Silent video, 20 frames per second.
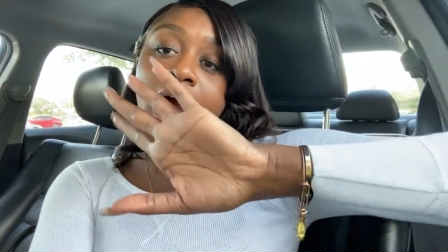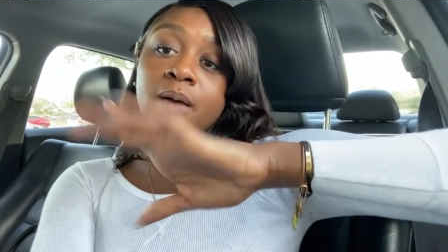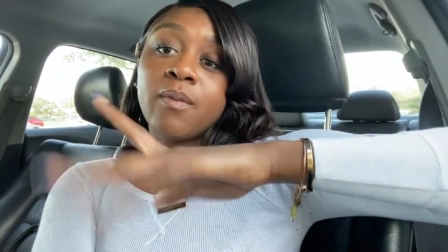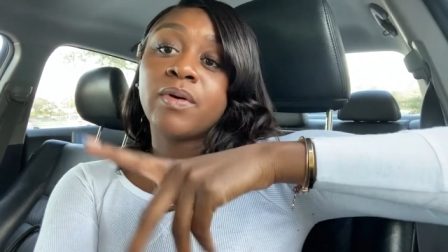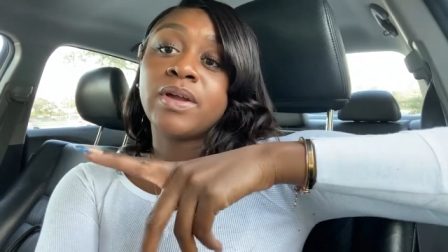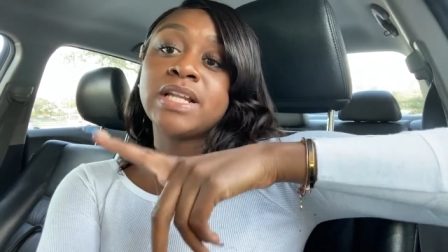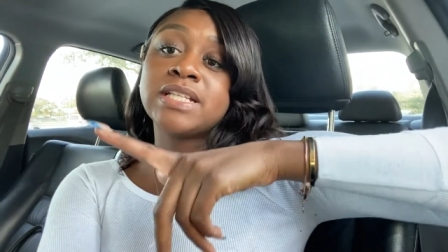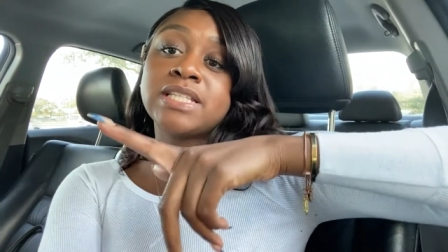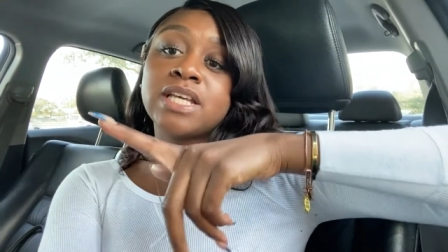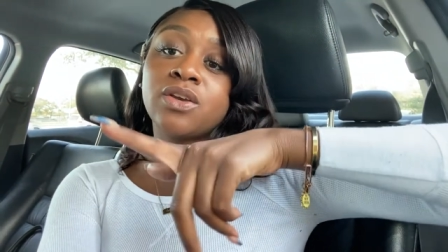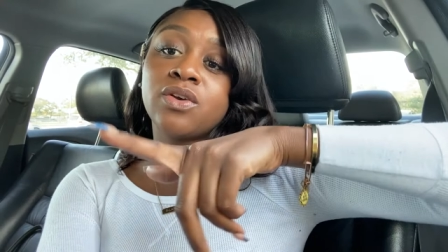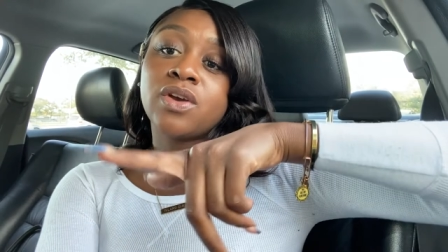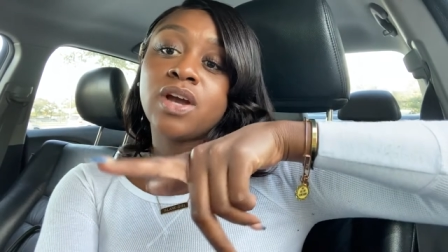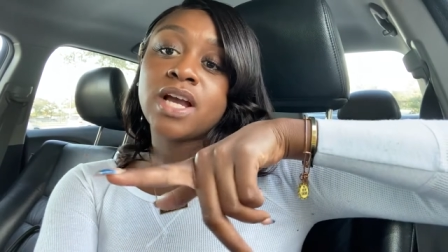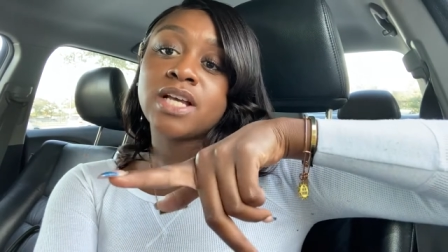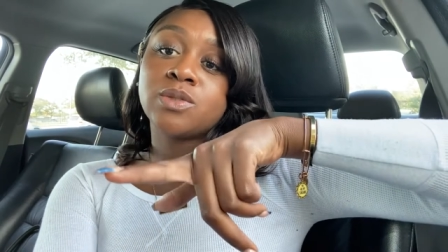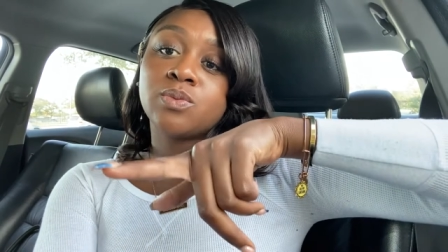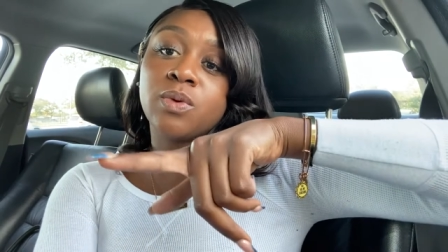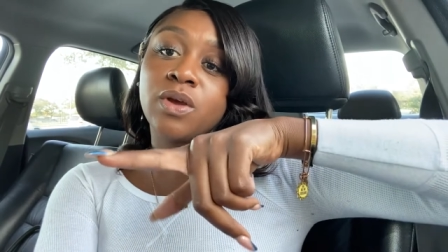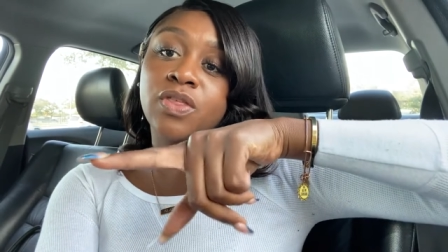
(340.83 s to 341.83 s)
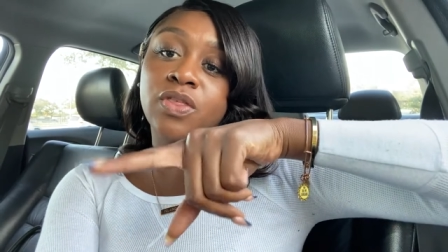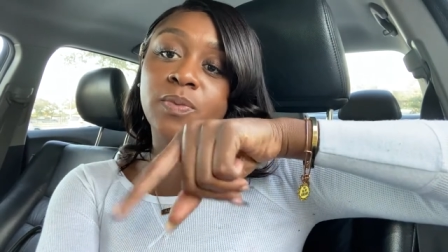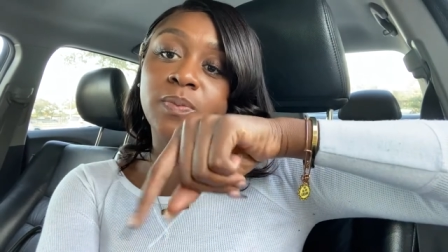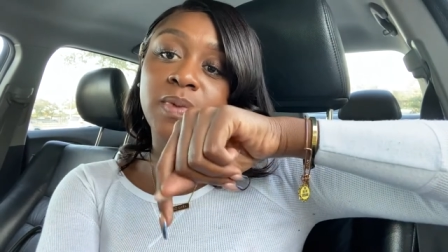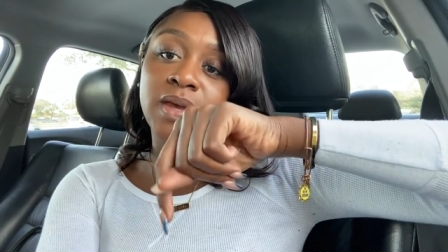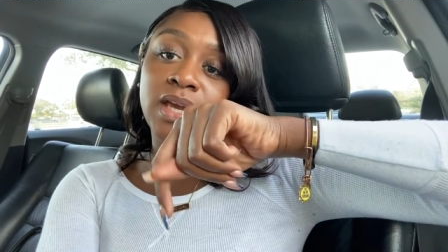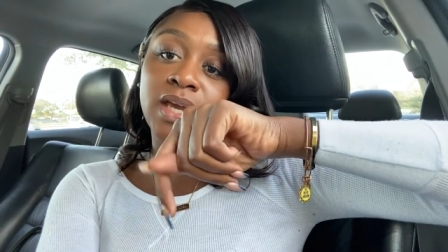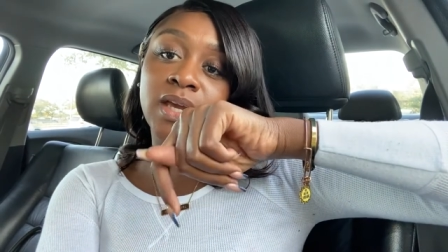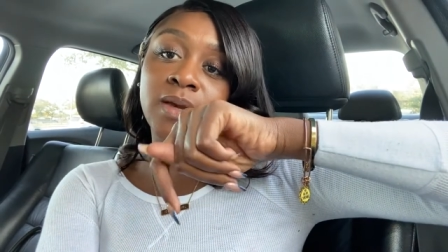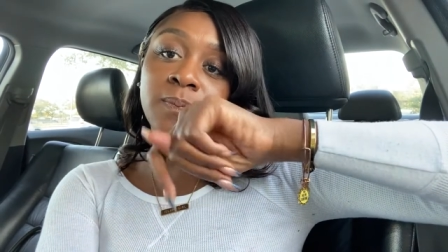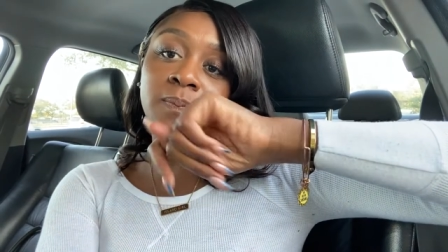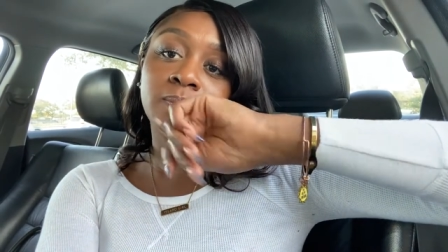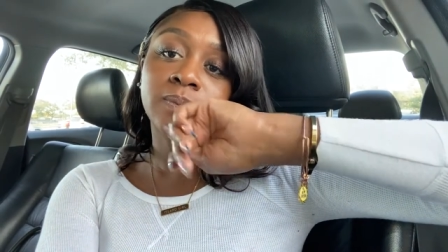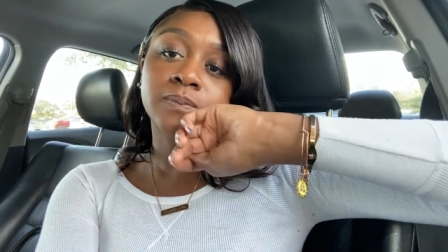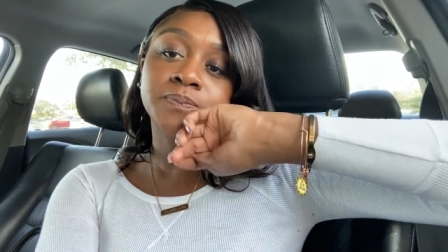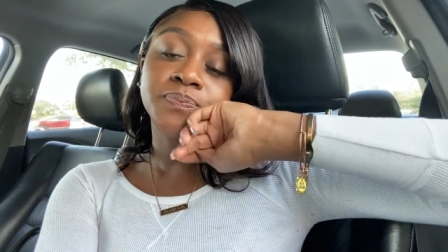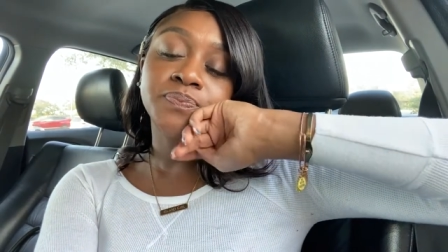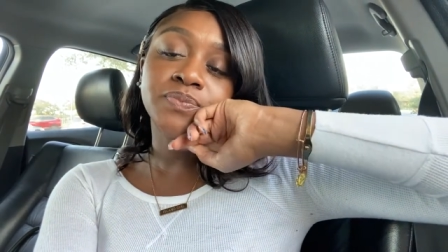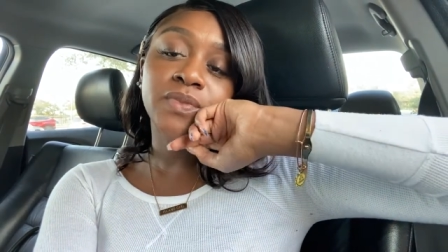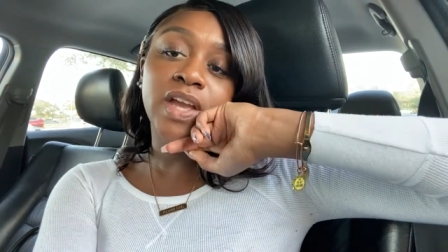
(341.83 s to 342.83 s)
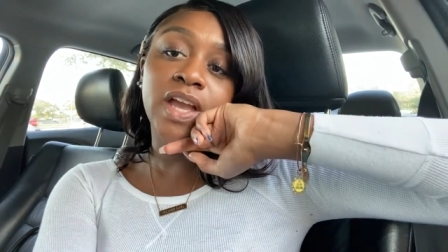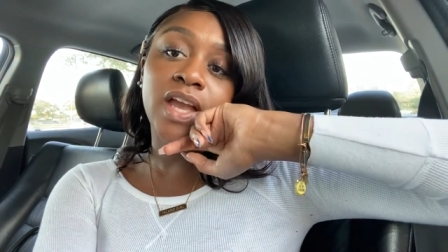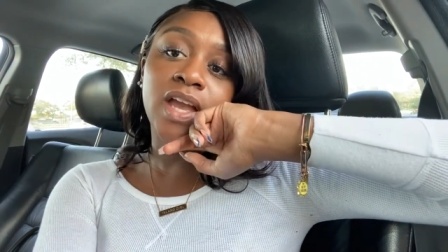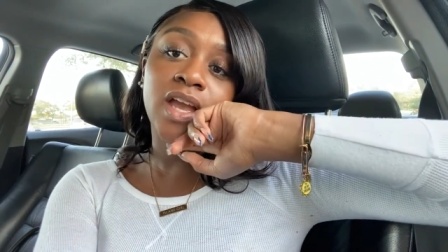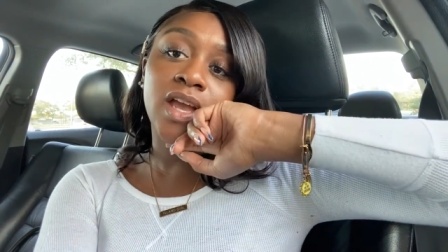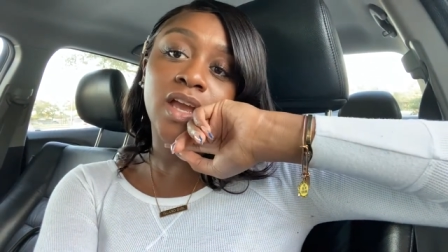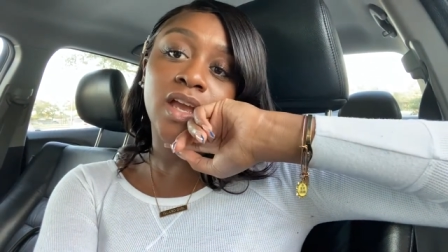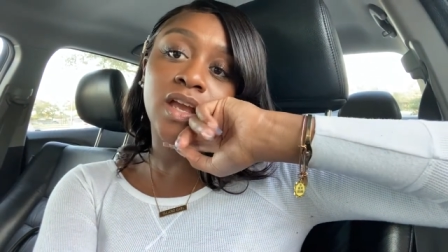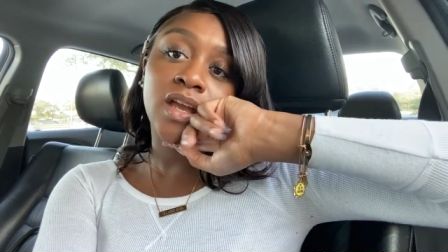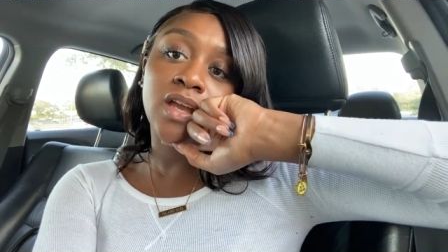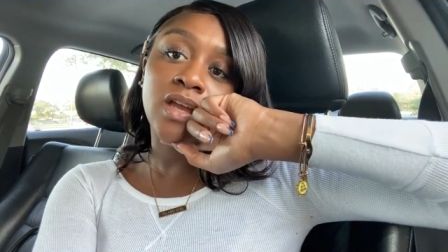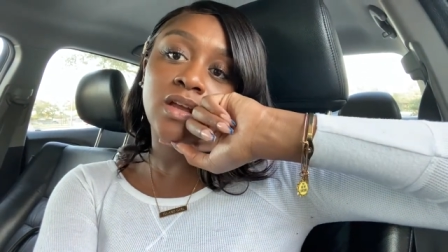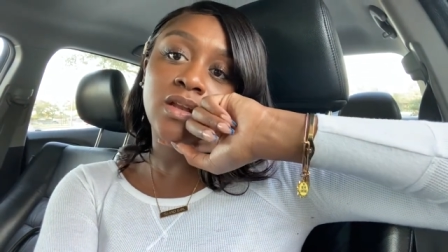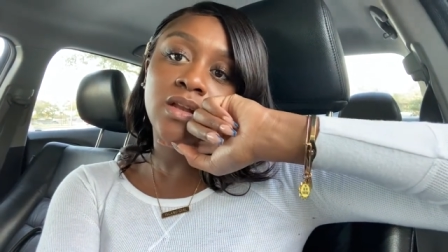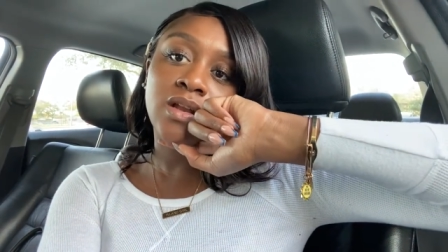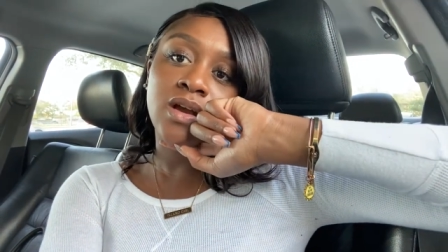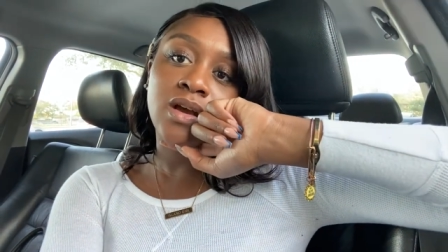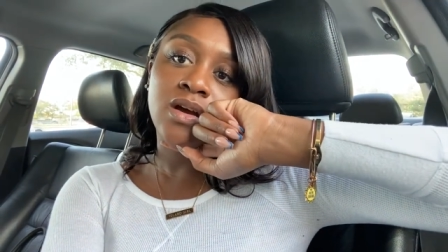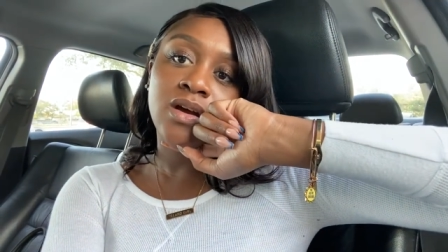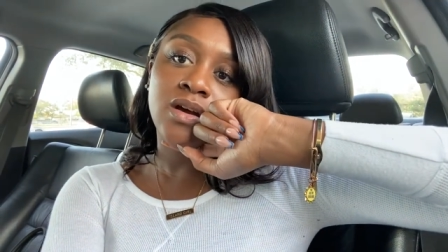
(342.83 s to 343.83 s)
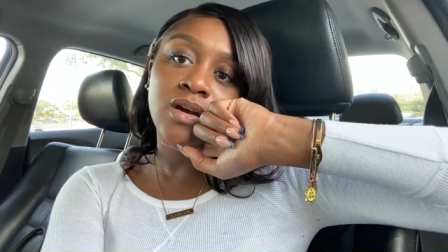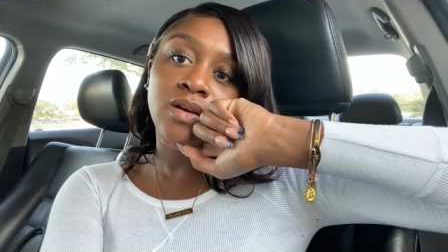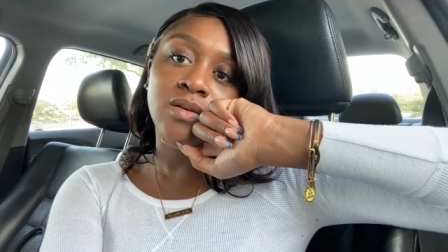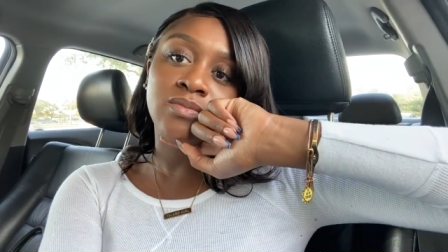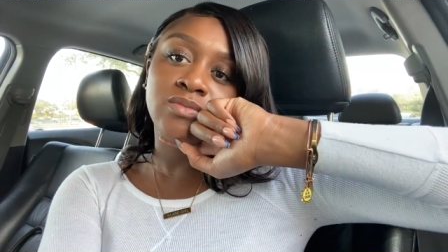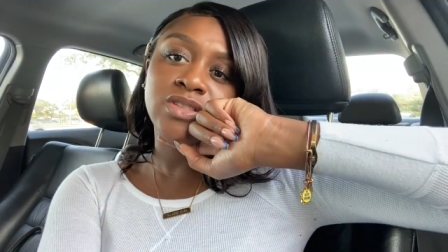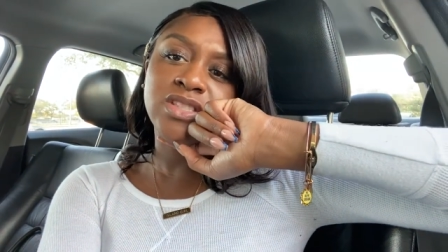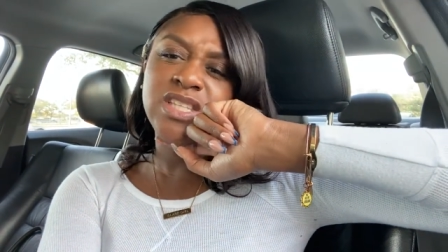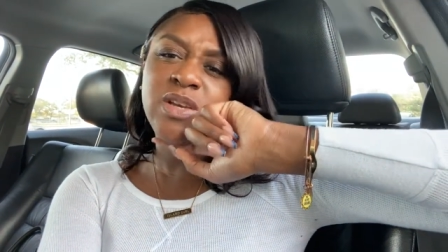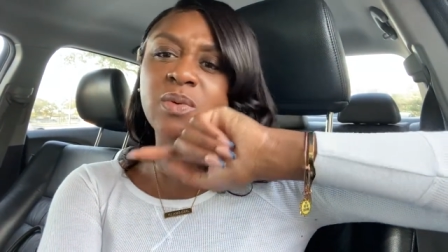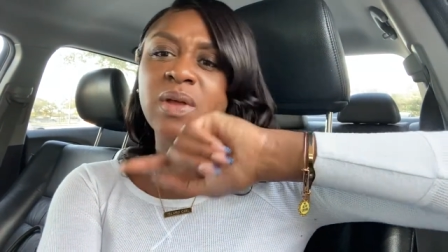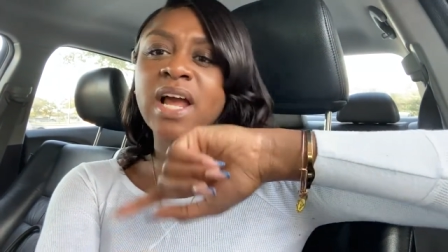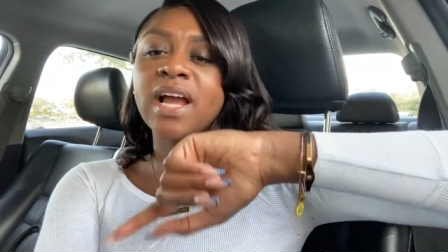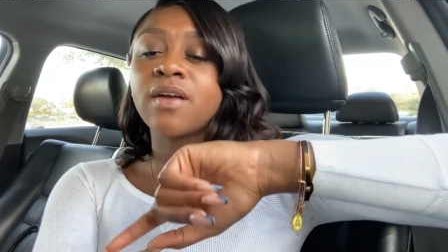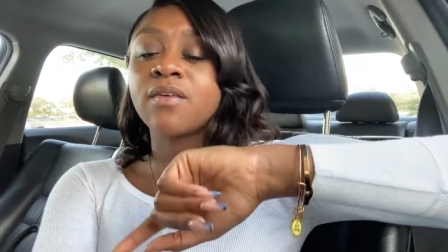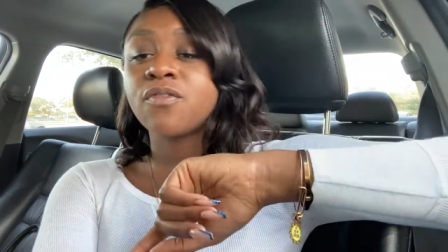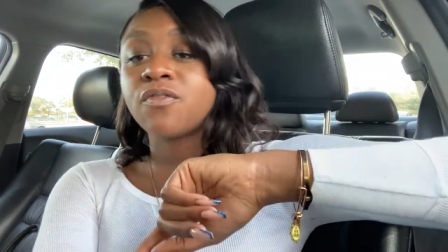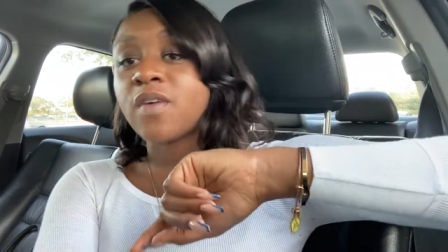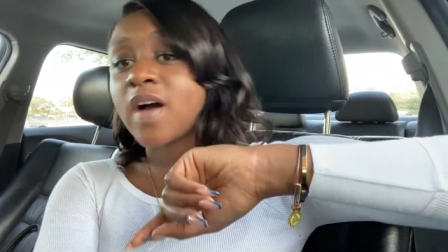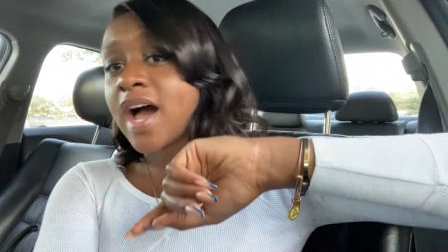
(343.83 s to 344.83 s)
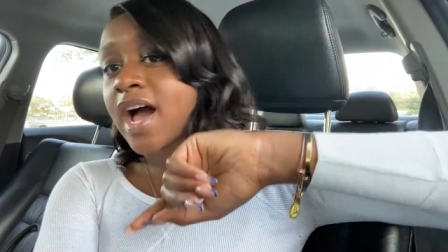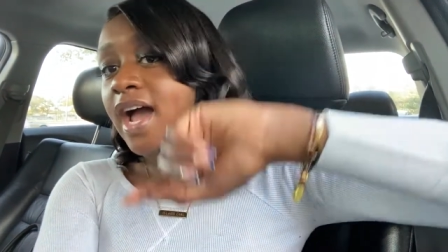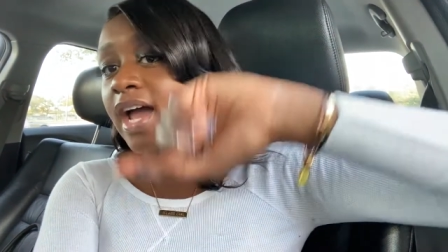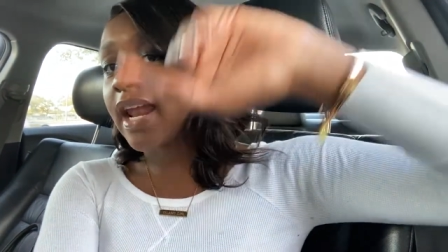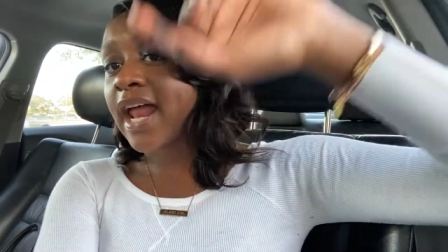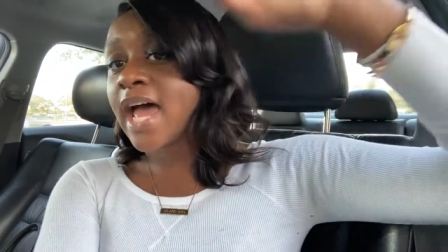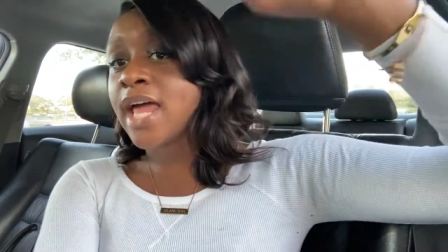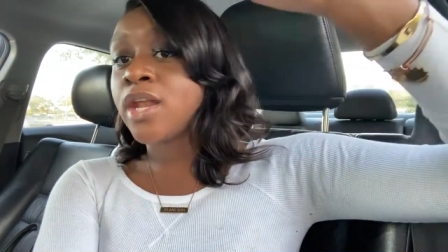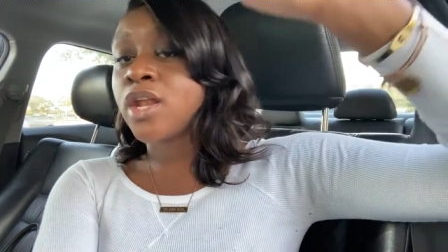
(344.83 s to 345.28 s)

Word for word: I'm going to take you guys with me and um, see what I can find.